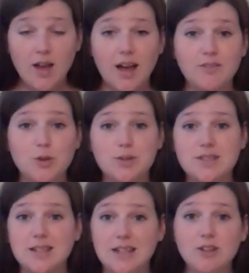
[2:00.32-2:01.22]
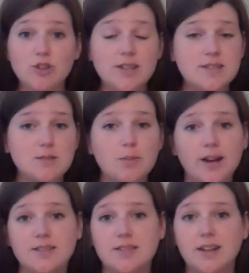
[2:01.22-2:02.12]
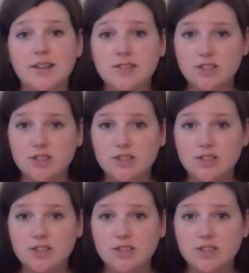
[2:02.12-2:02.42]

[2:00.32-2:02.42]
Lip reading: I've noticed an increase in Braxton Hicks